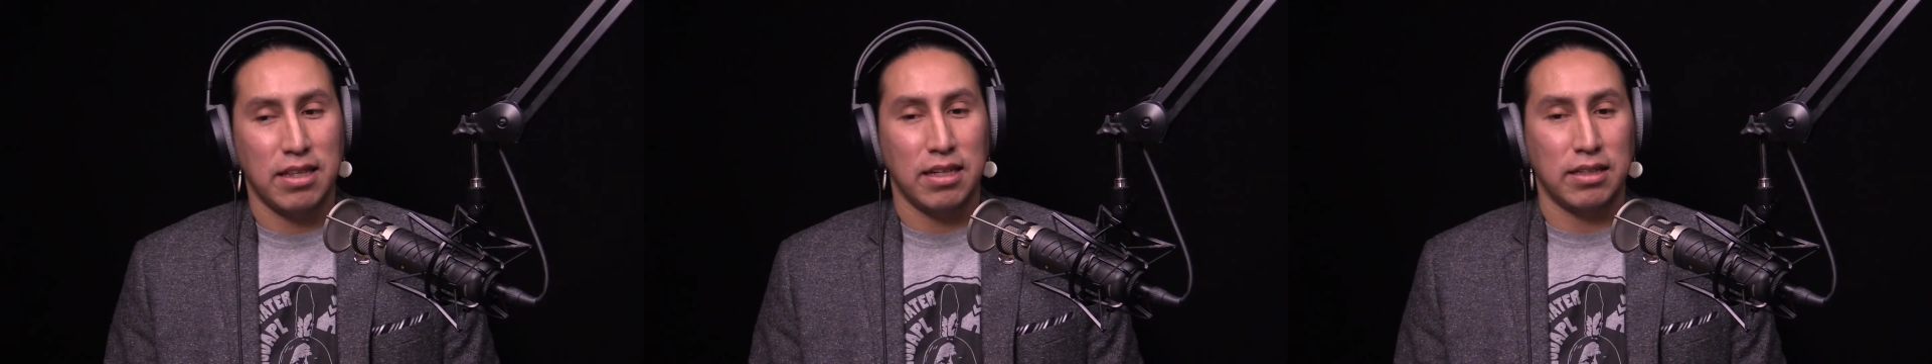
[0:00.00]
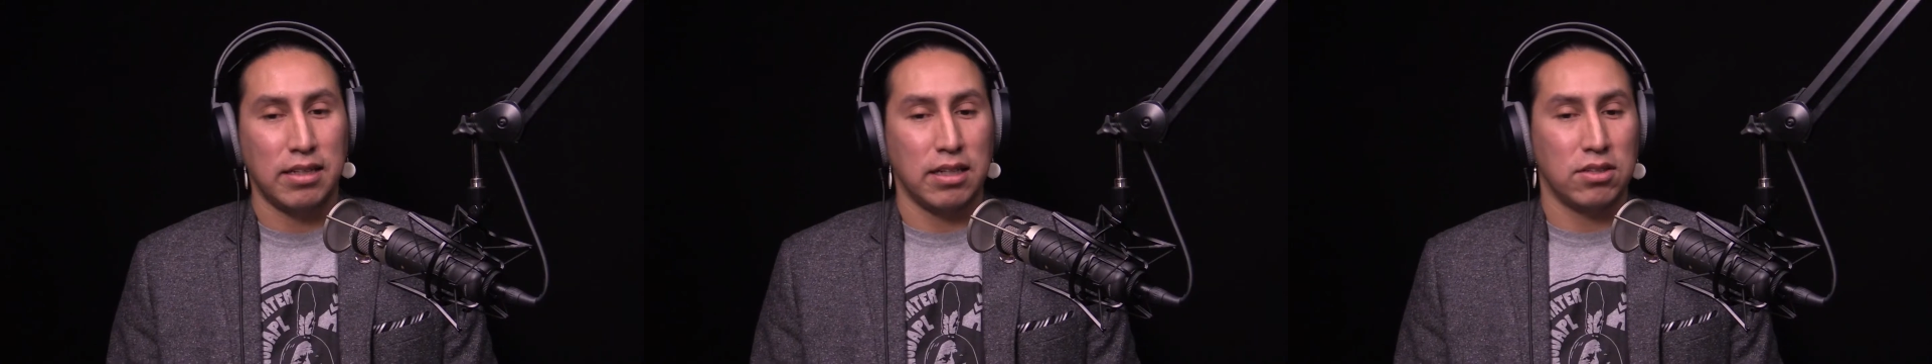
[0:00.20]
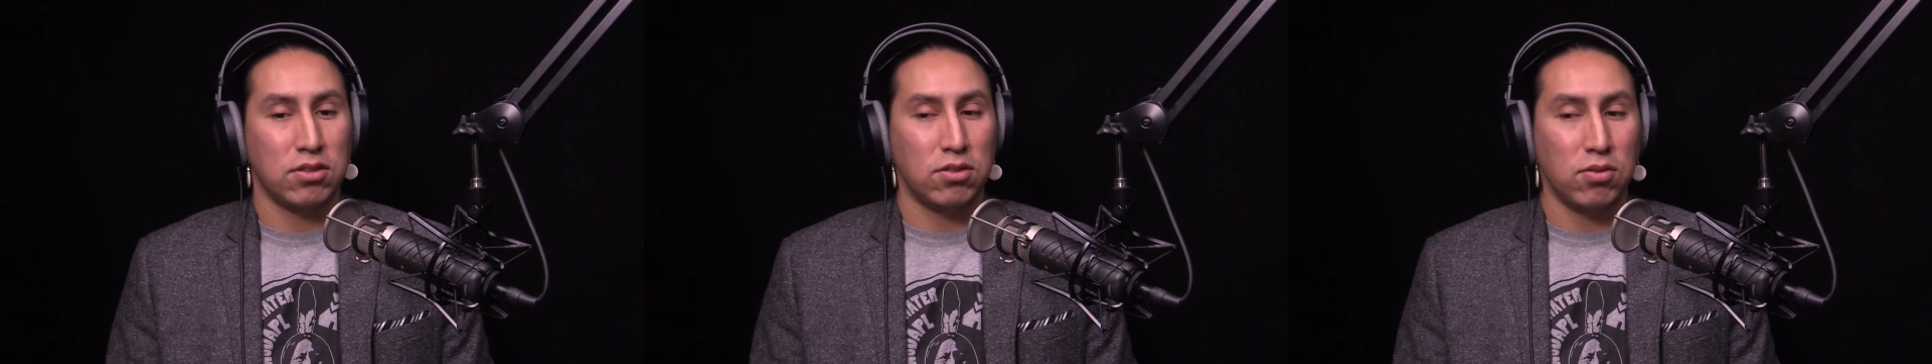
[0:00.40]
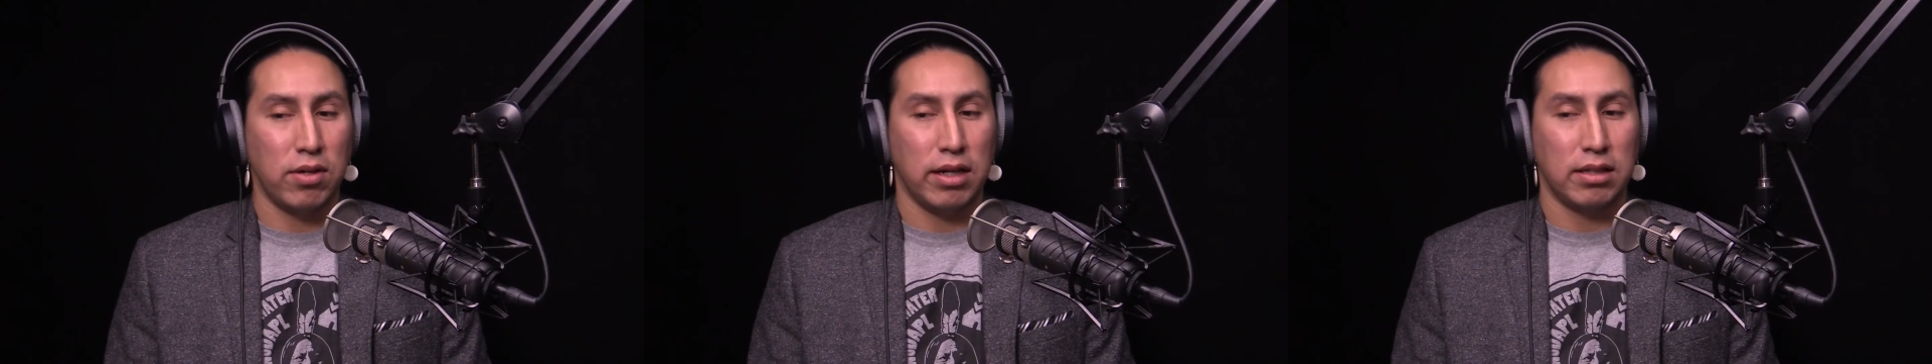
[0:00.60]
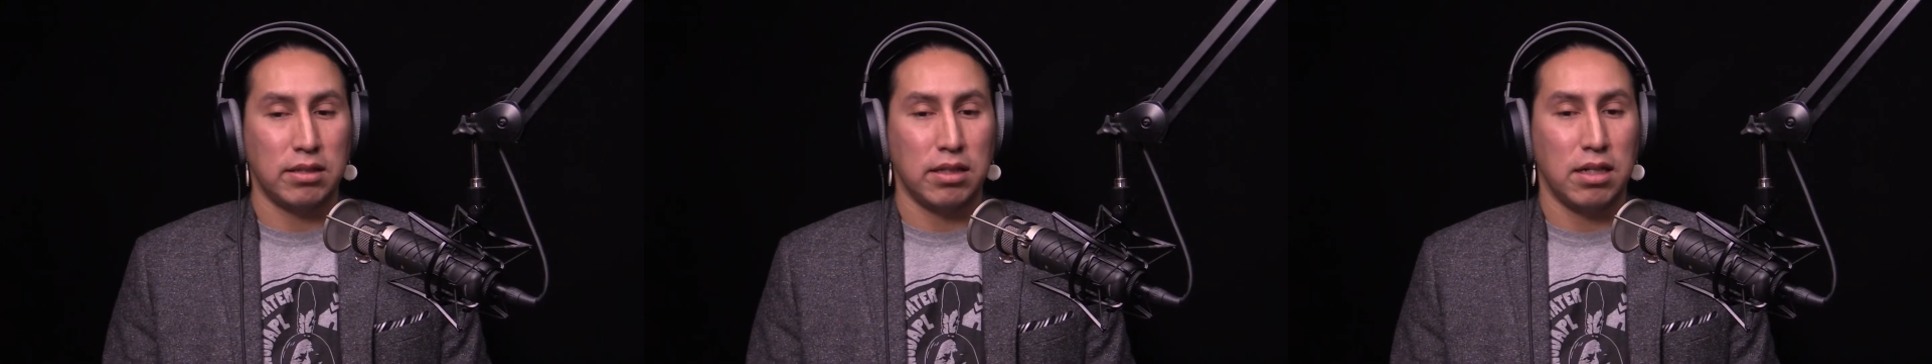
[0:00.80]
think that's
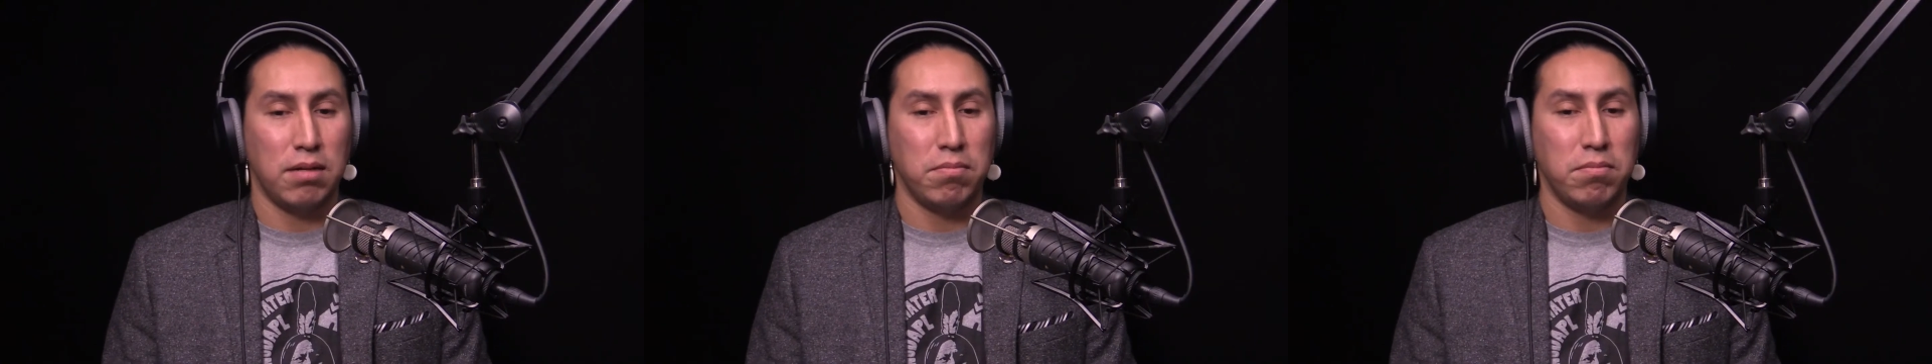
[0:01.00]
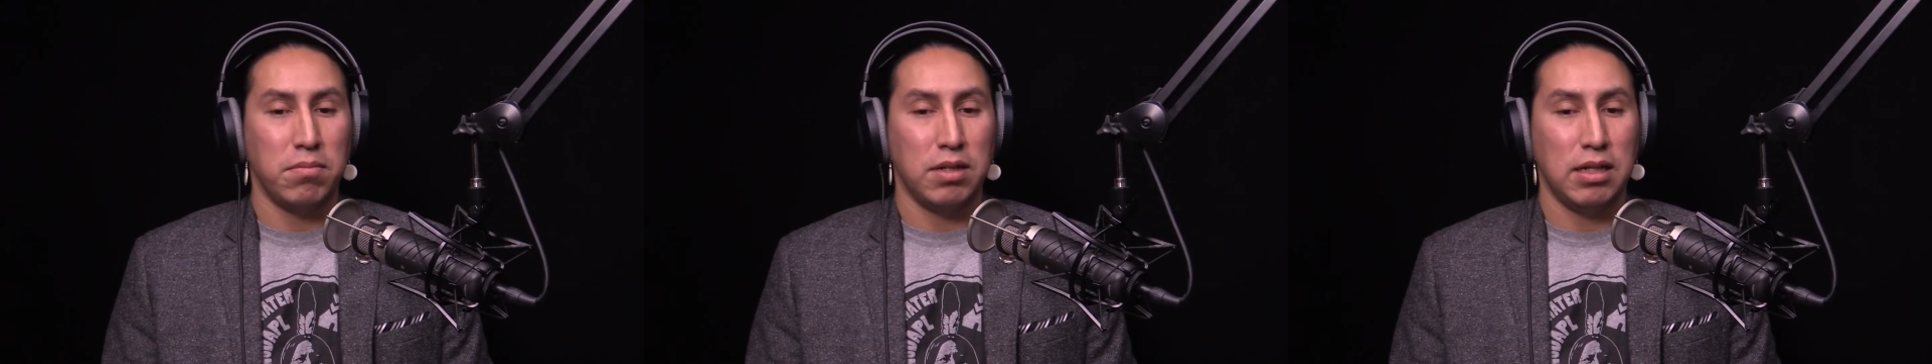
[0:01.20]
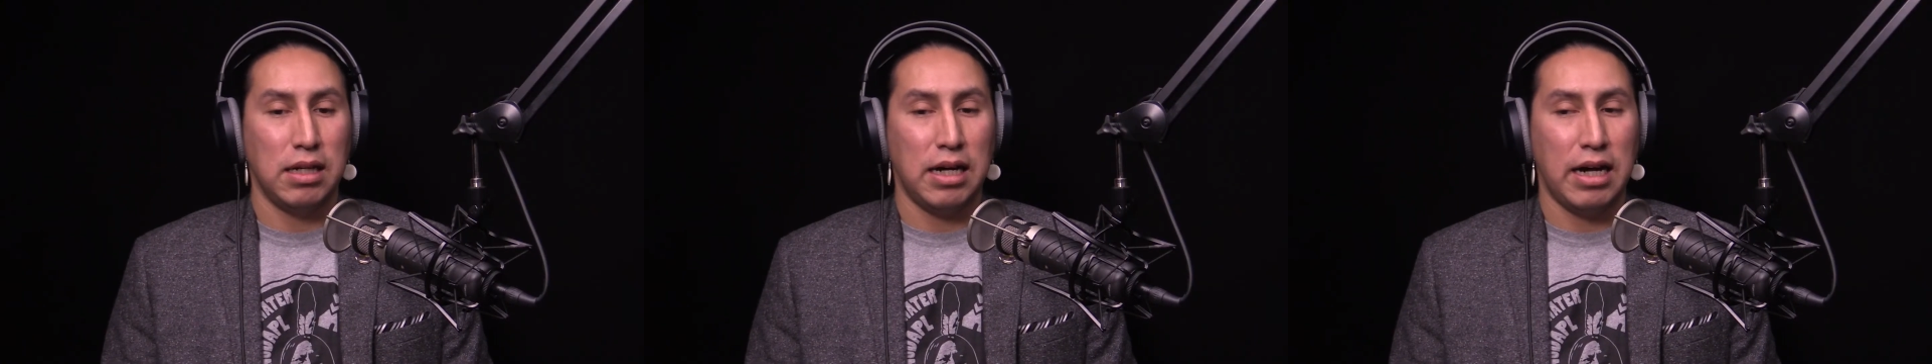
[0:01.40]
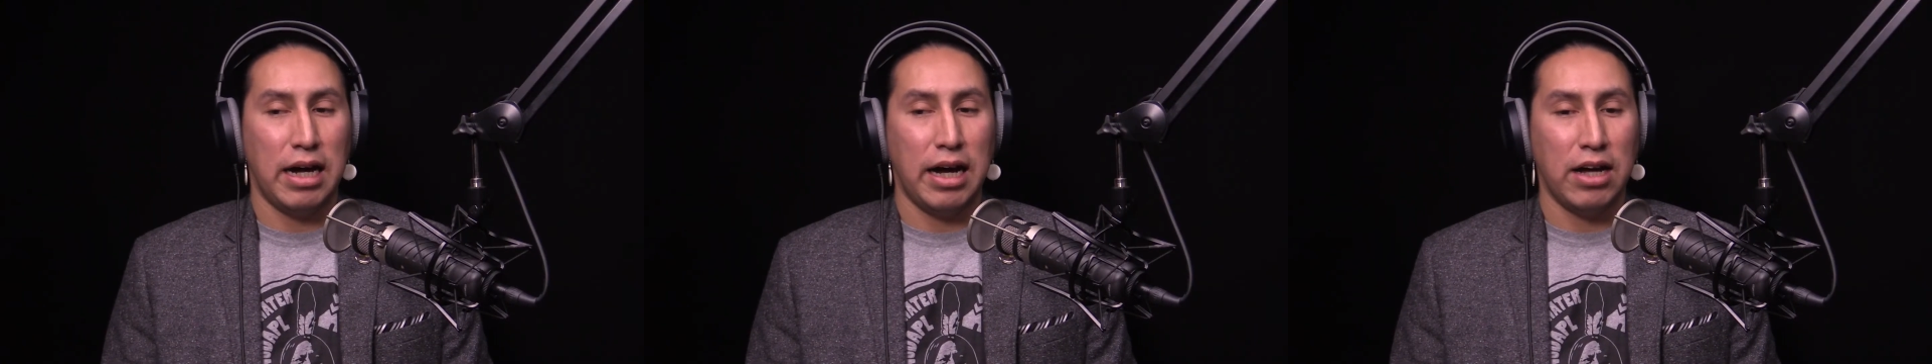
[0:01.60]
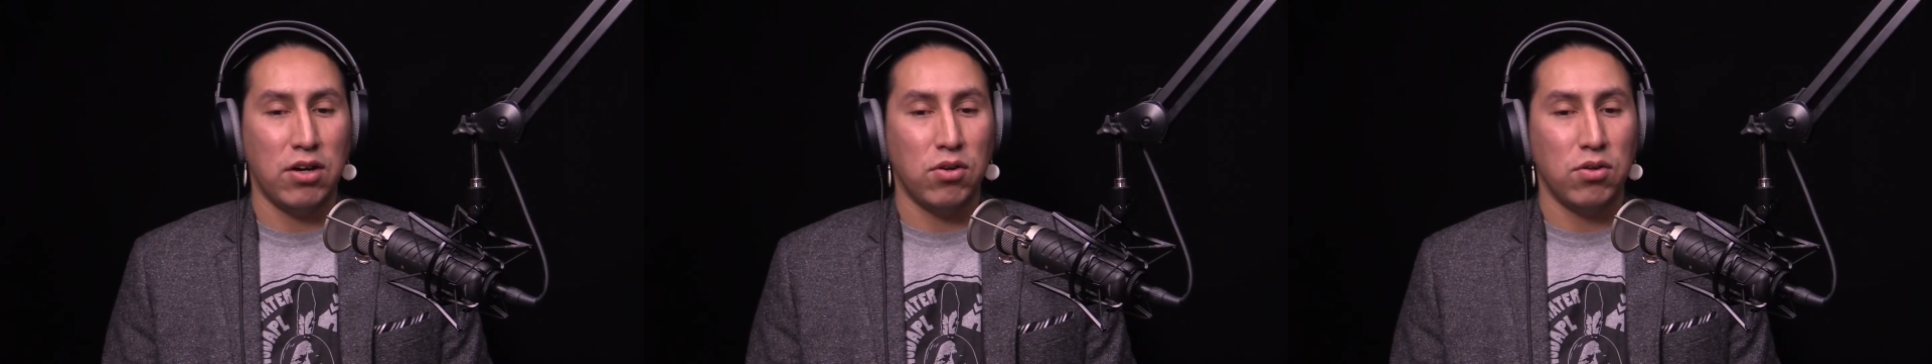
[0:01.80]
correct.
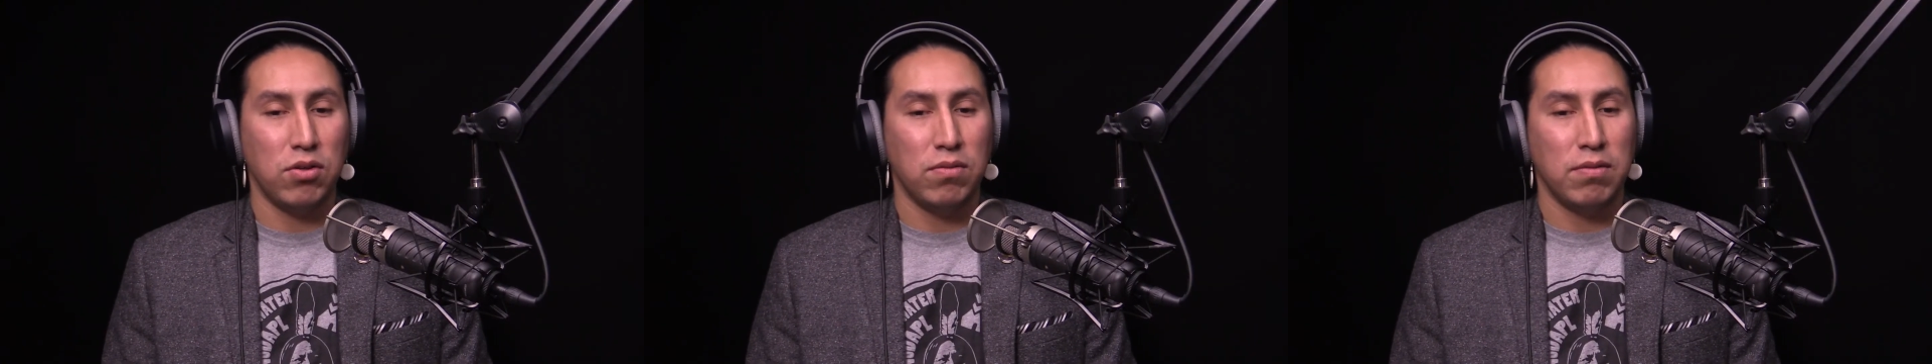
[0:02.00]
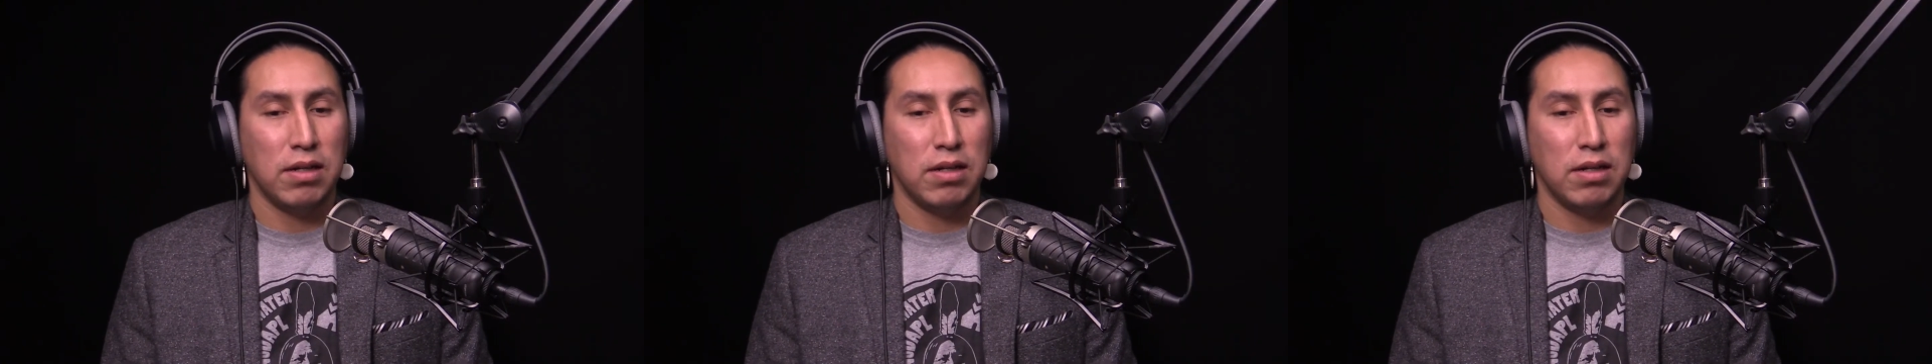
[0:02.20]
I don't